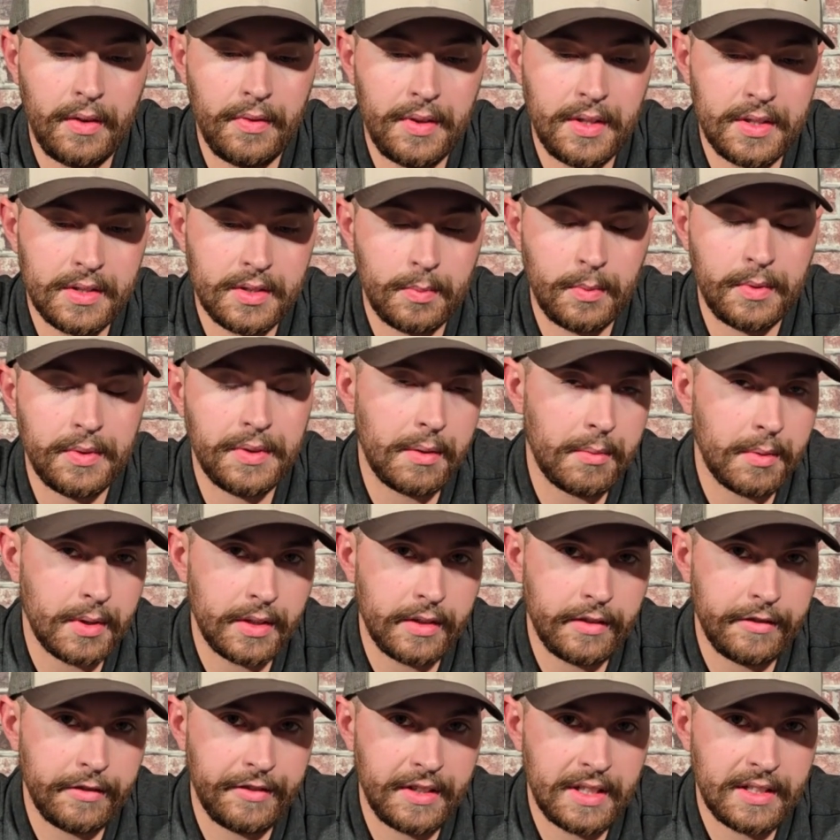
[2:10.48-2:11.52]
but on this one they
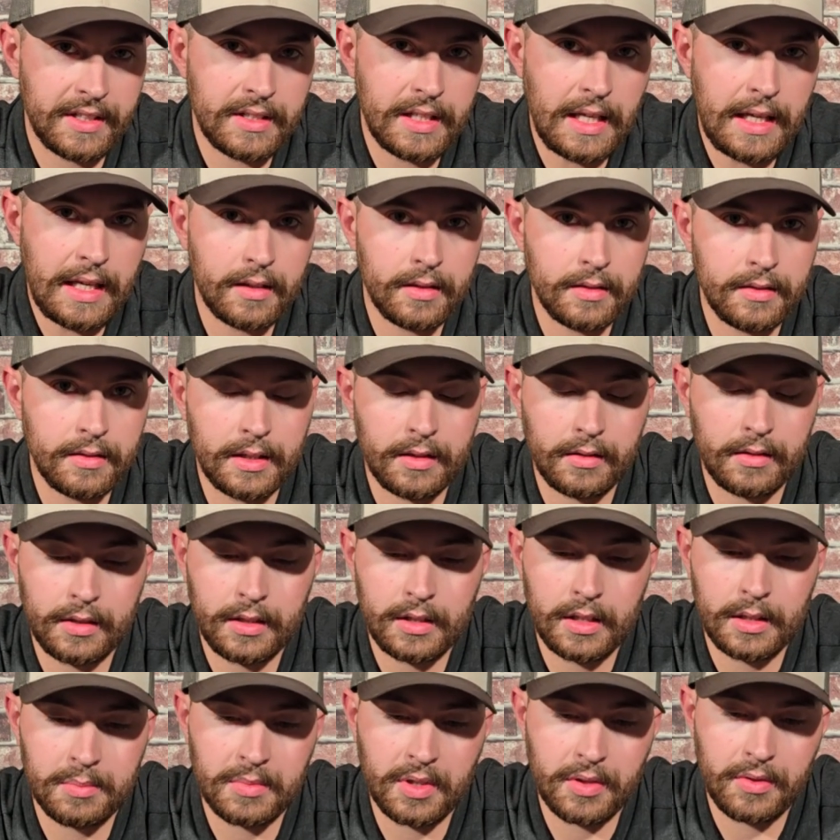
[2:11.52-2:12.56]
really fixed that. They
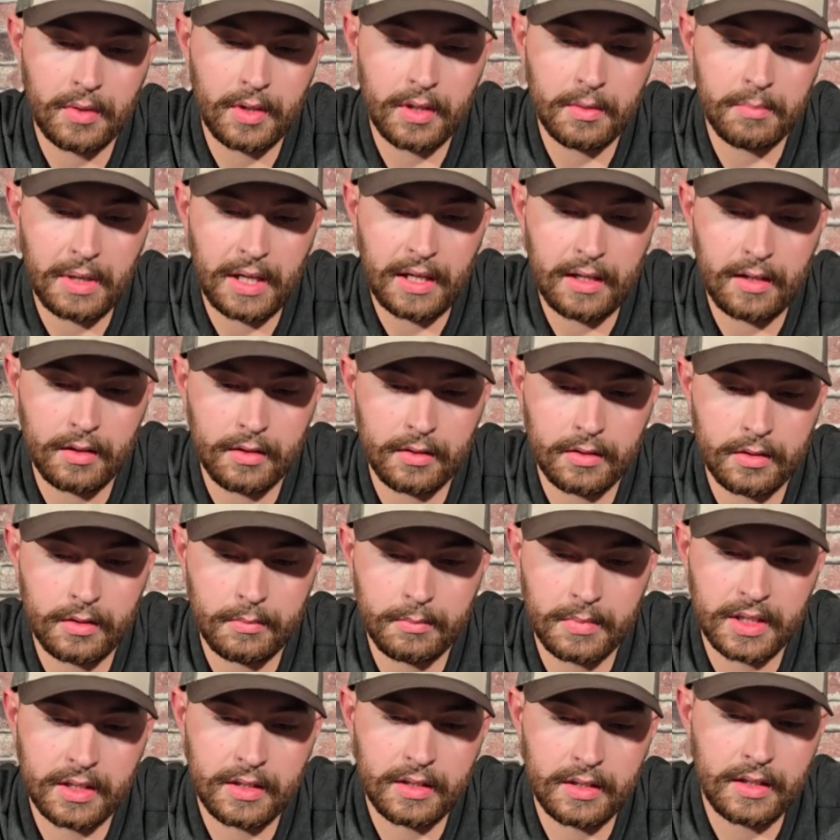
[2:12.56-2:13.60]
cleaned up the thread pattern a
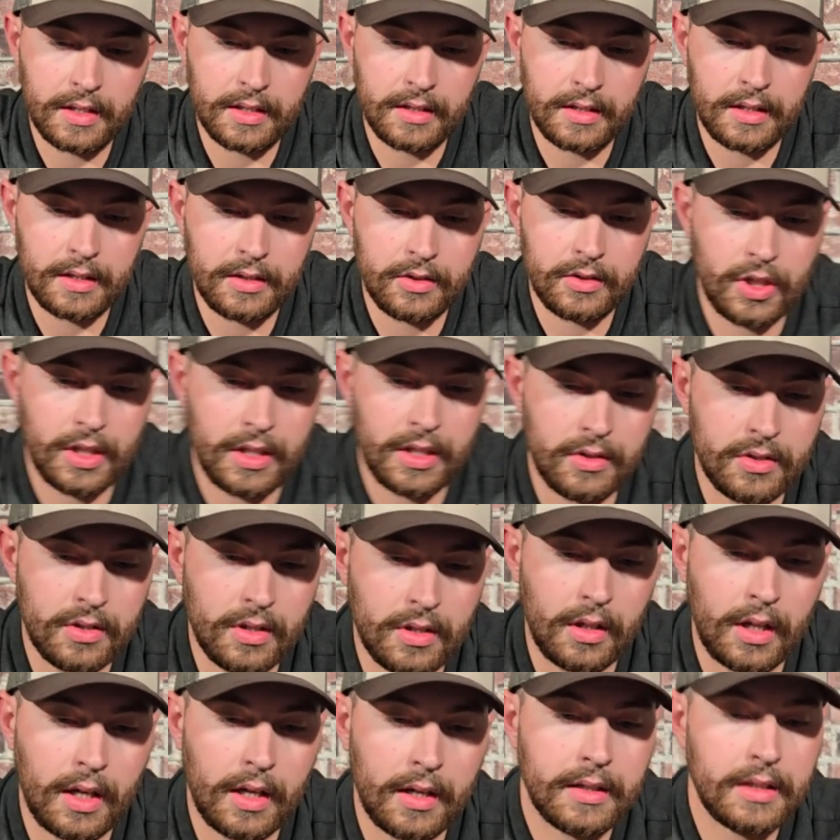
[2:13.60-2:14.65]
little bit and then changed
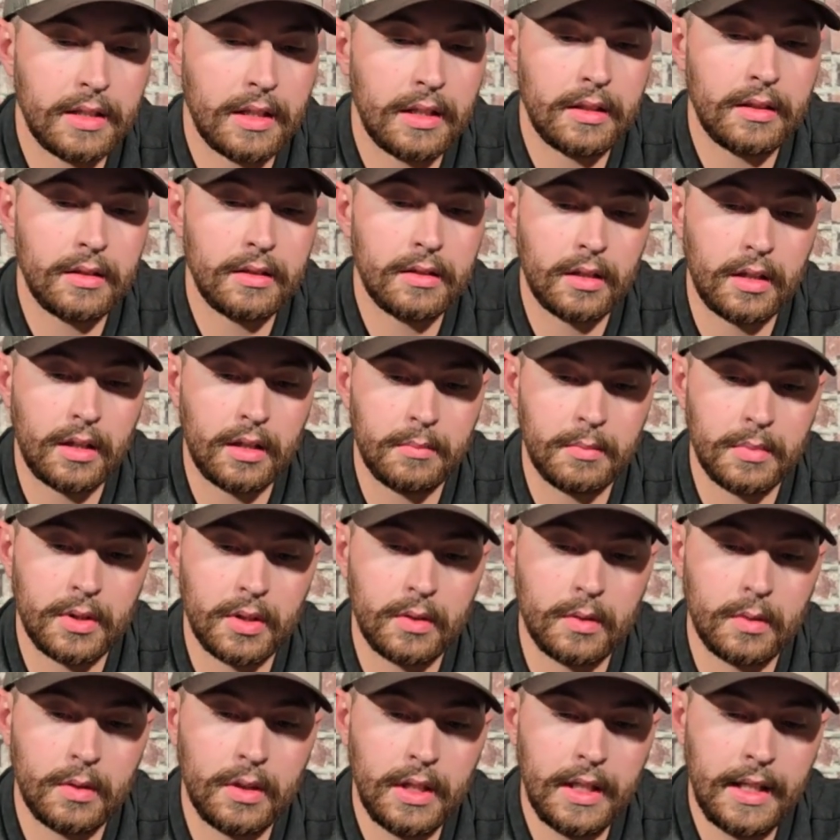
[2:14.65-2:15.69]
the Loctite
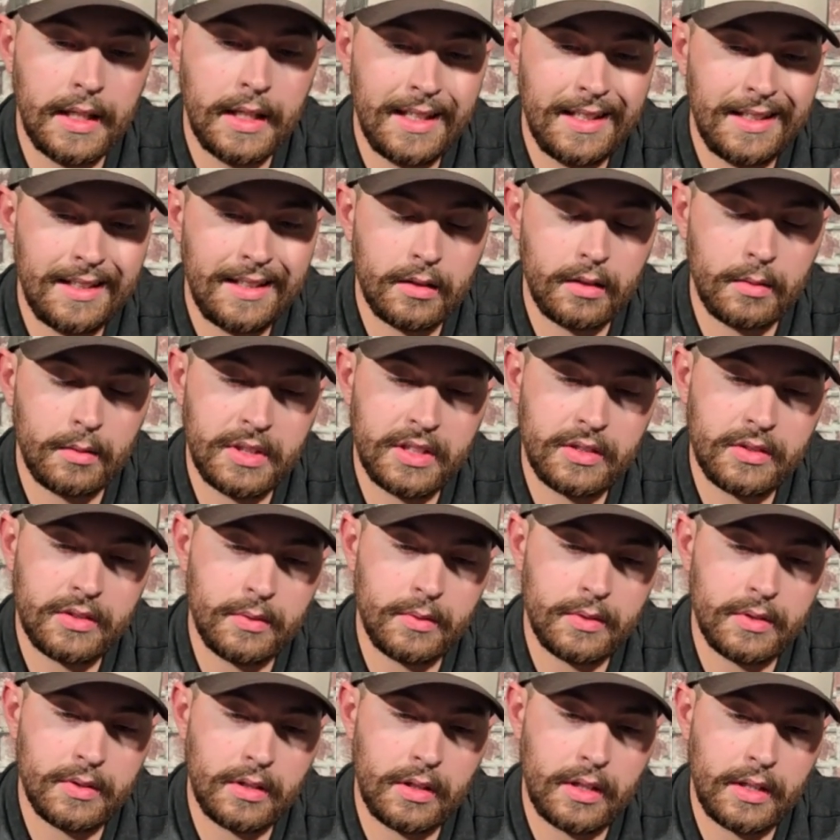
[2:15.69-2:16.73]
combo a little bit,
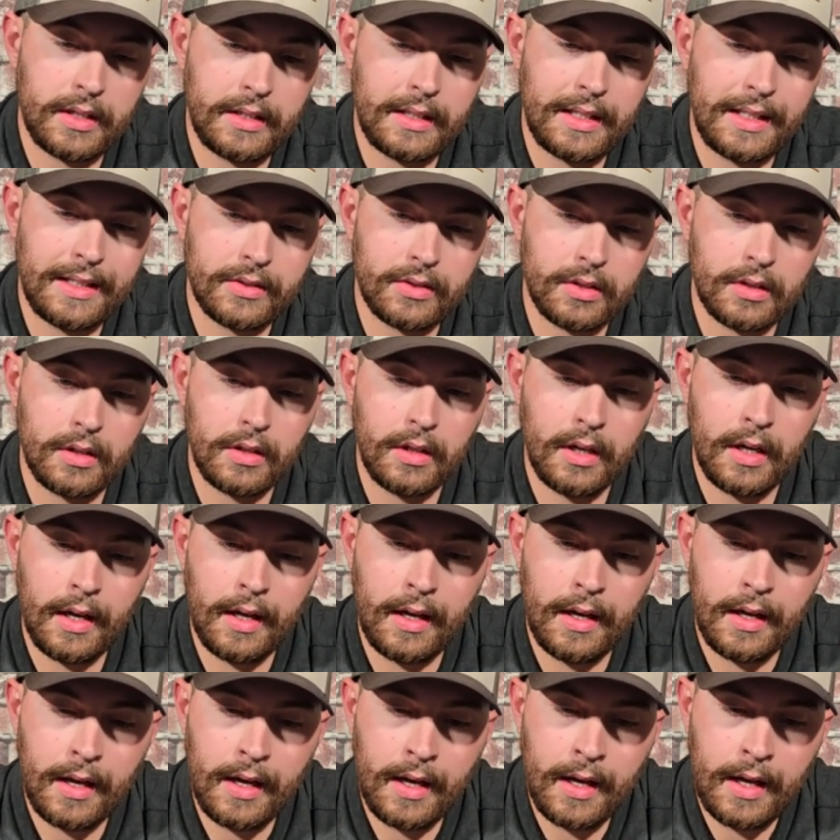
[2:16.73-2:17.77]
so it's a lot nicer.
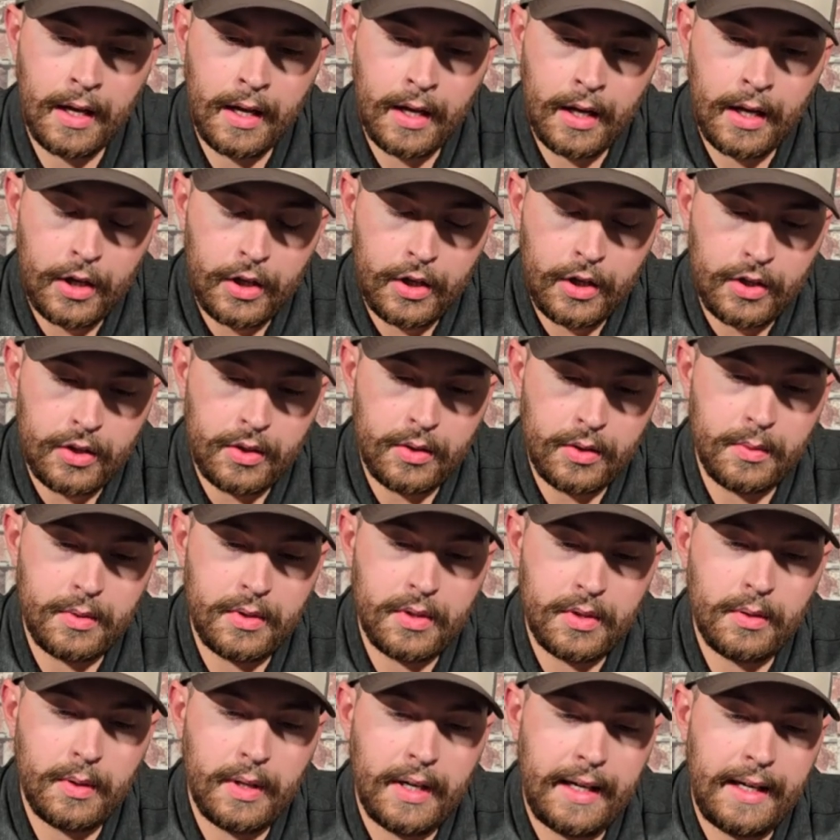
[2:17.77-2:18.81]
You
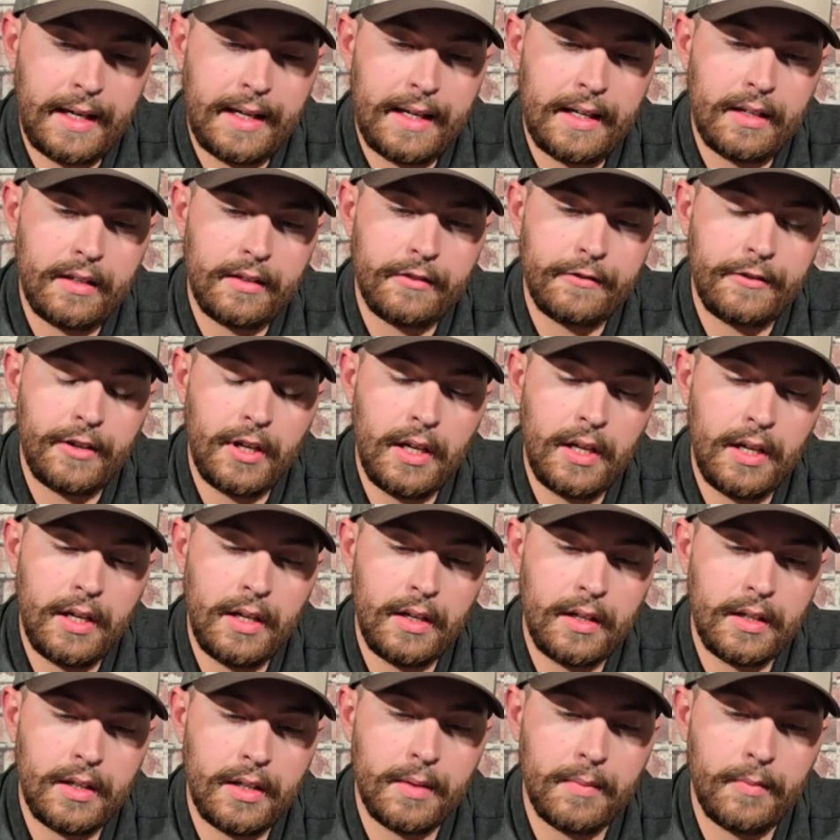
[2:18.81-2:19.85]
do have
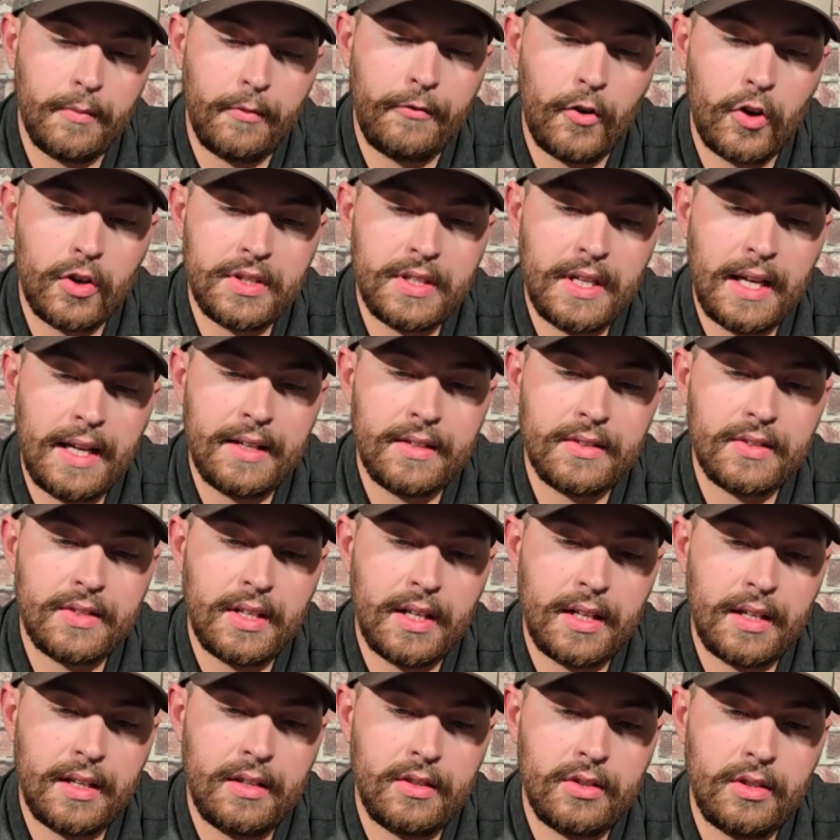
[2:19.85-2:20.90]
first and
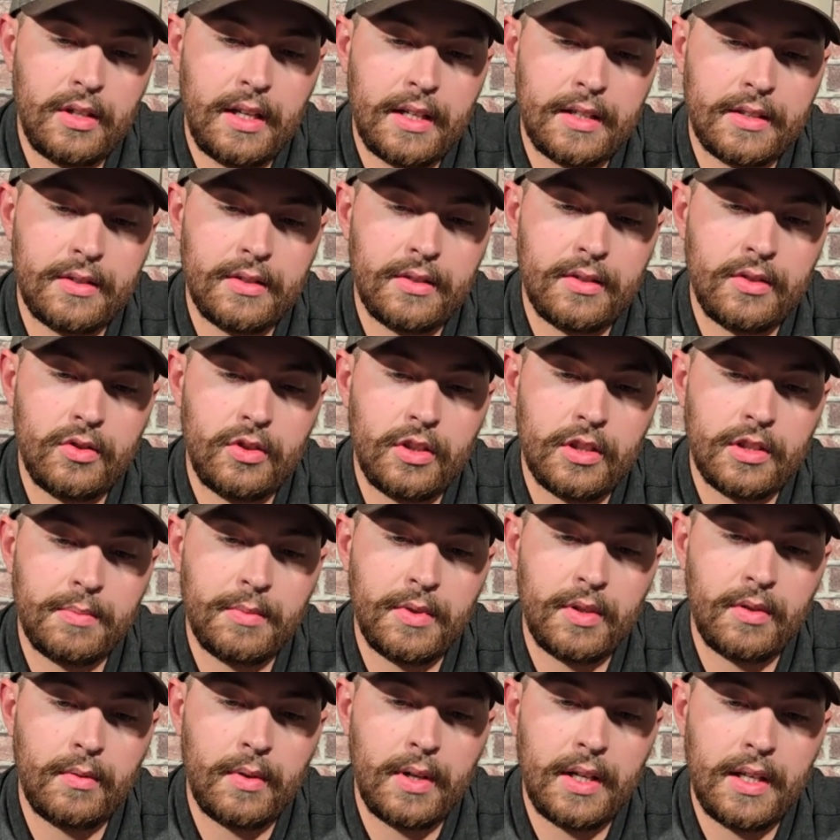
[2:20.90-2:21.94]
second axis
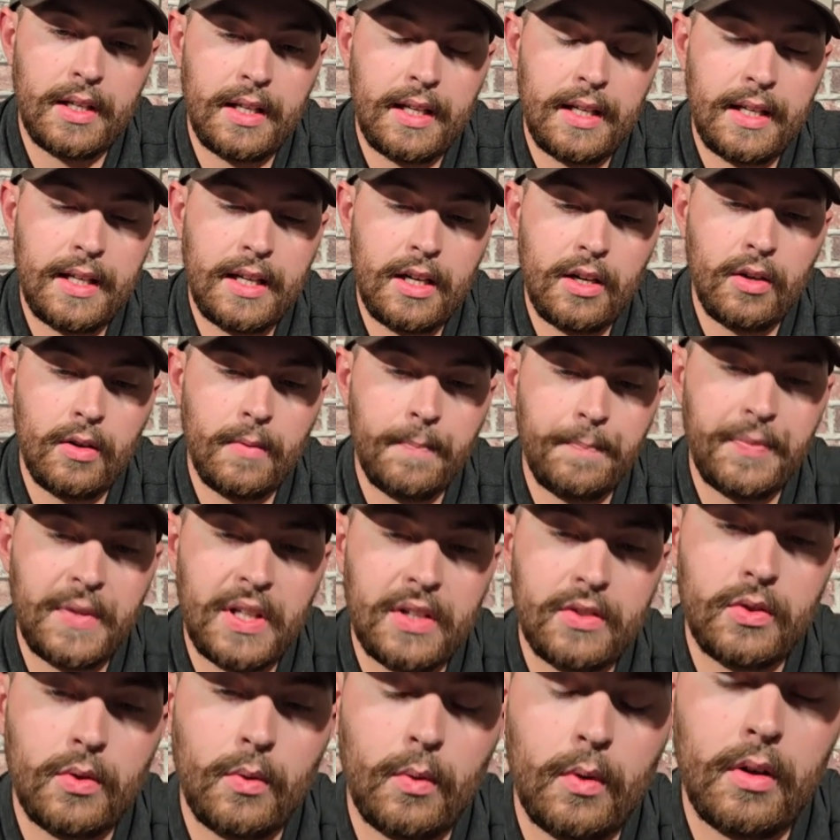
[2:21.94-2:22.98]
adjustment right here.
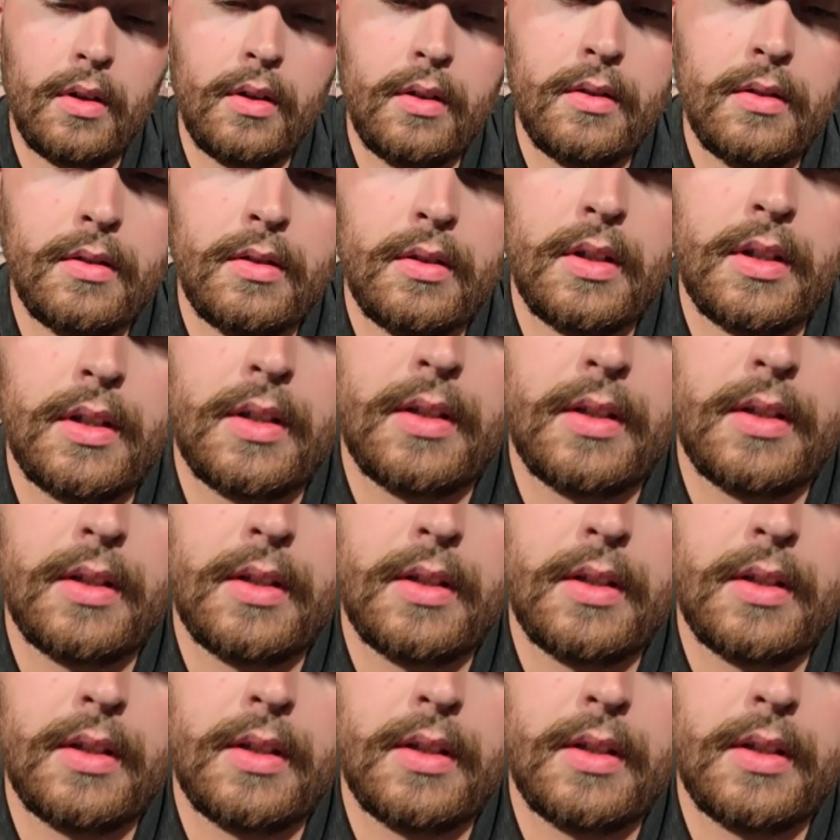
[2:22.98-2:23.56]
That's your